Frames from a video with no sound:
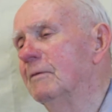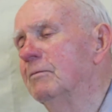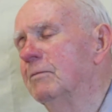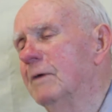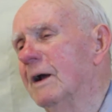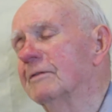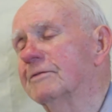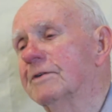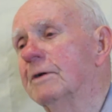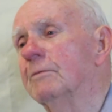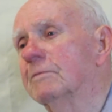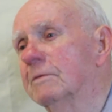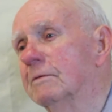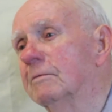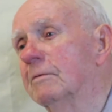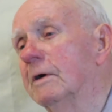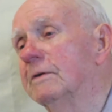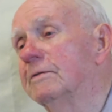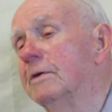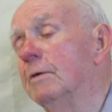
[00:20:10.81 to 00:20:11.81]
well,
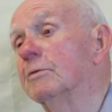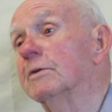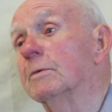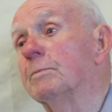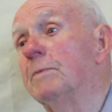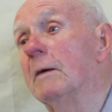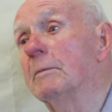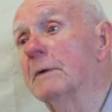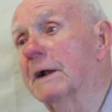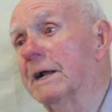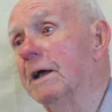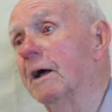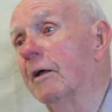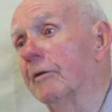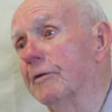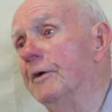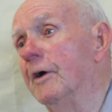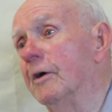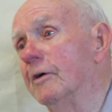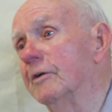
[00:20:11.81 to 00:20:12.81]
she was a public
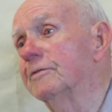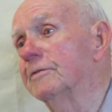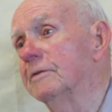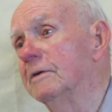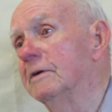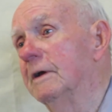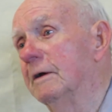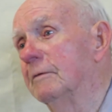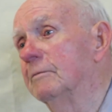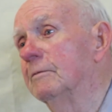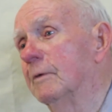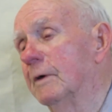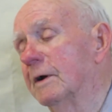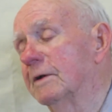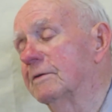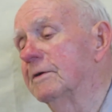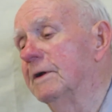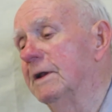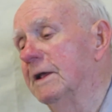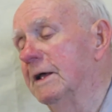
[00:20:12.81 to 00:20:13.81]
health nurse,
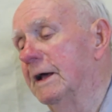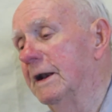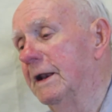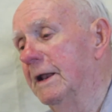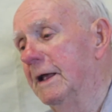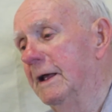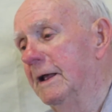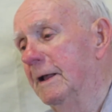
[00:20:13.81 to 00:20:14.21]
what she did.